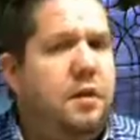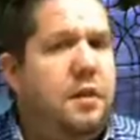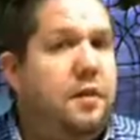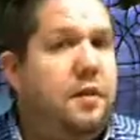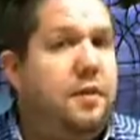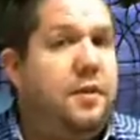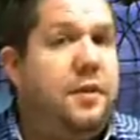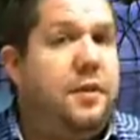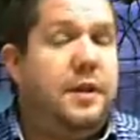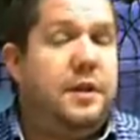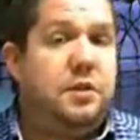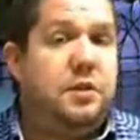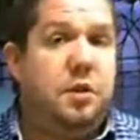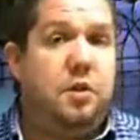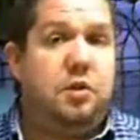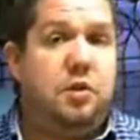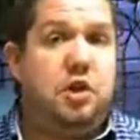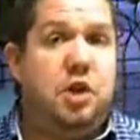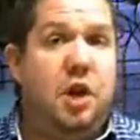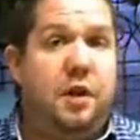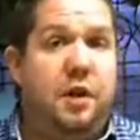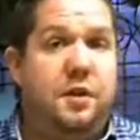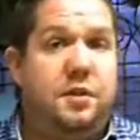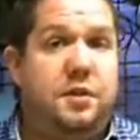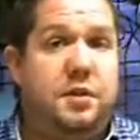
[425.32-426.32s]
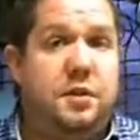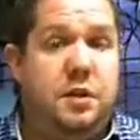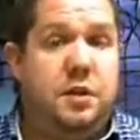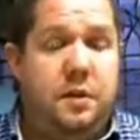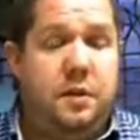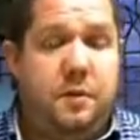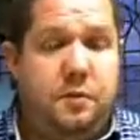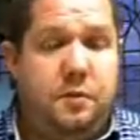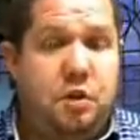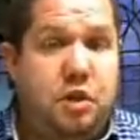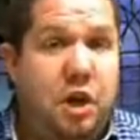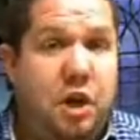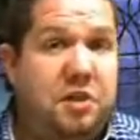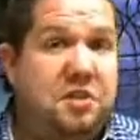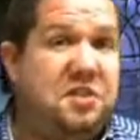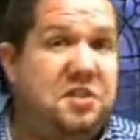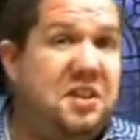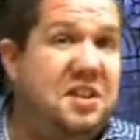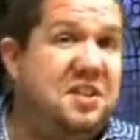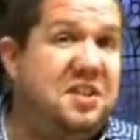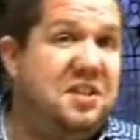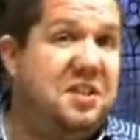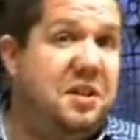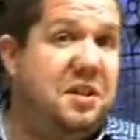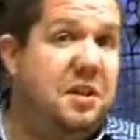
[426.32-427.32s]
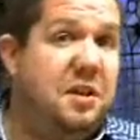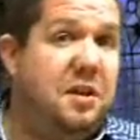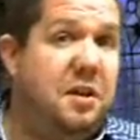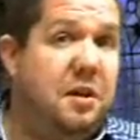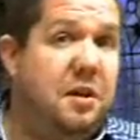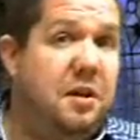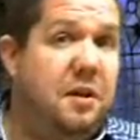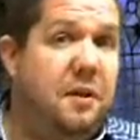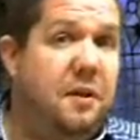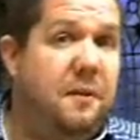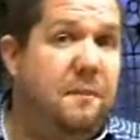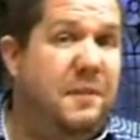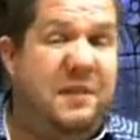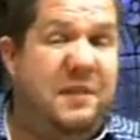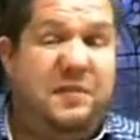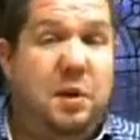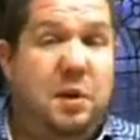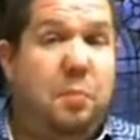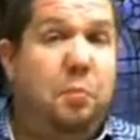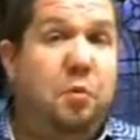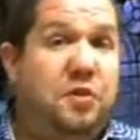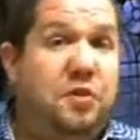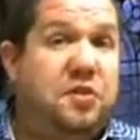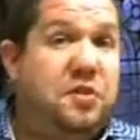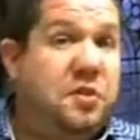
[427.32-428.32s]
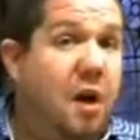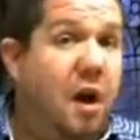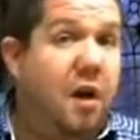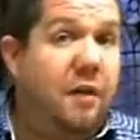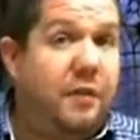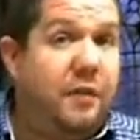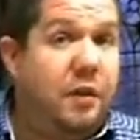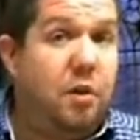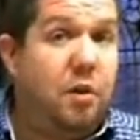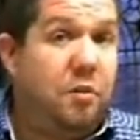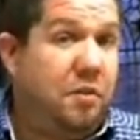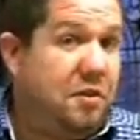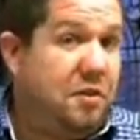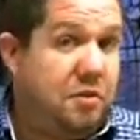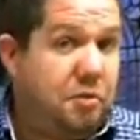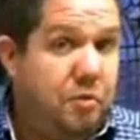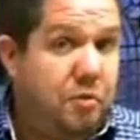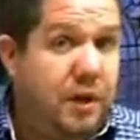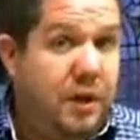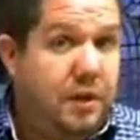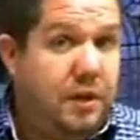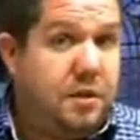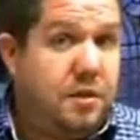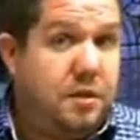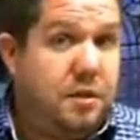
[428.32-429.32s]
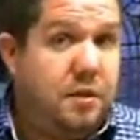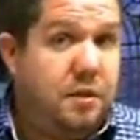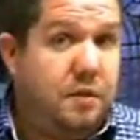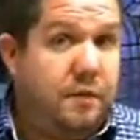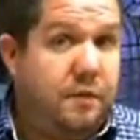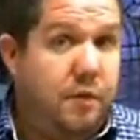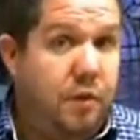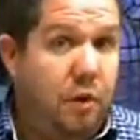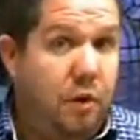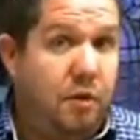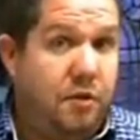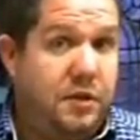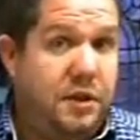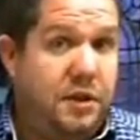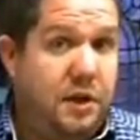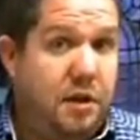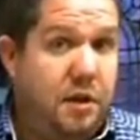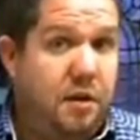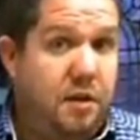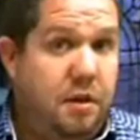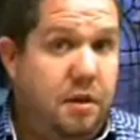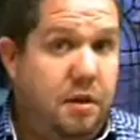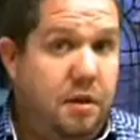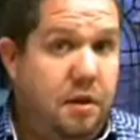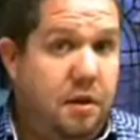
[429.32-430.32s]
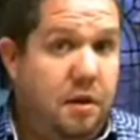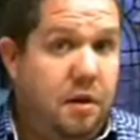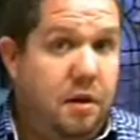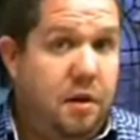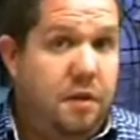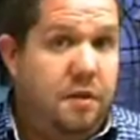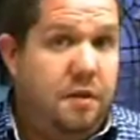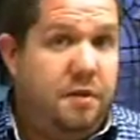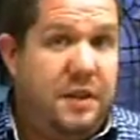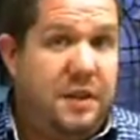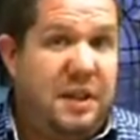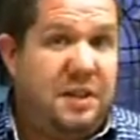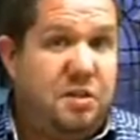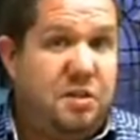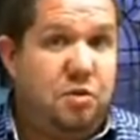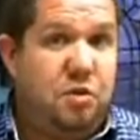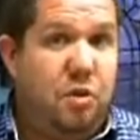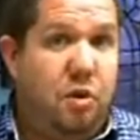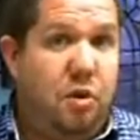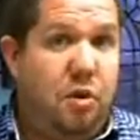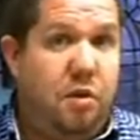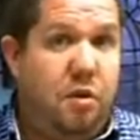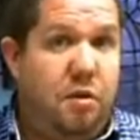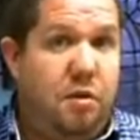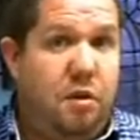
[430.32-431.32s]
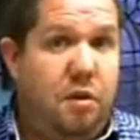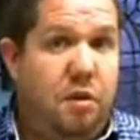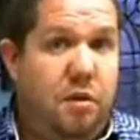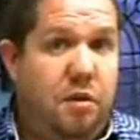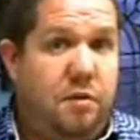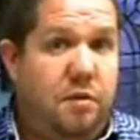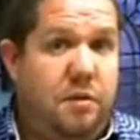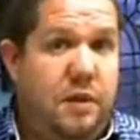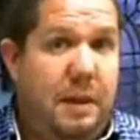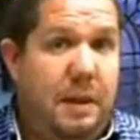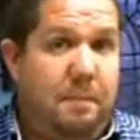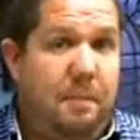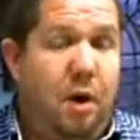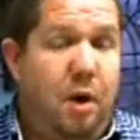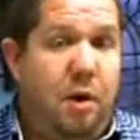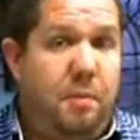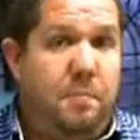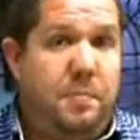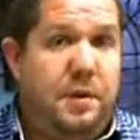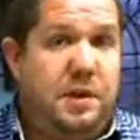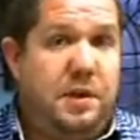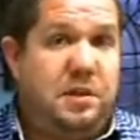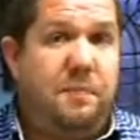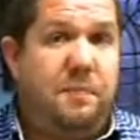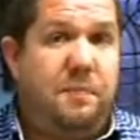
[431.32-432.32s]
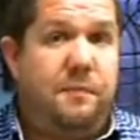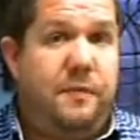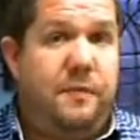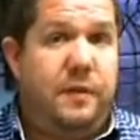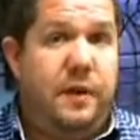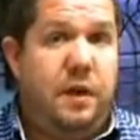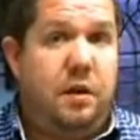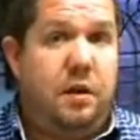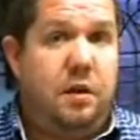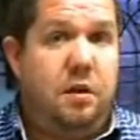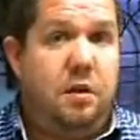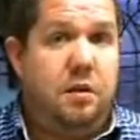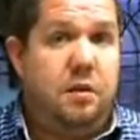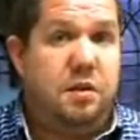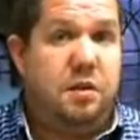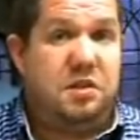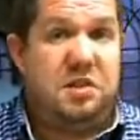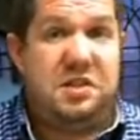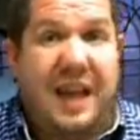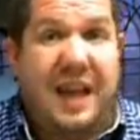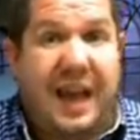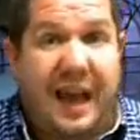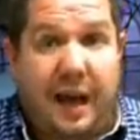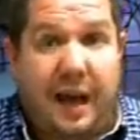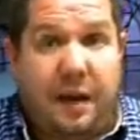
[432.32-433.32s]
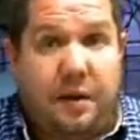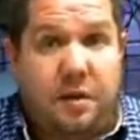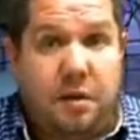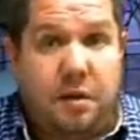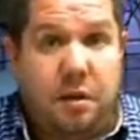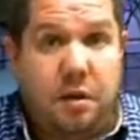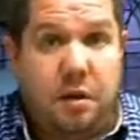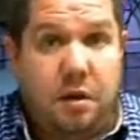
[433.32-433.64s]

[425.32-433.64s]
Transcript: then things are just. Justice, if someone's starving on the streets for Nozick, that might be something that's sad.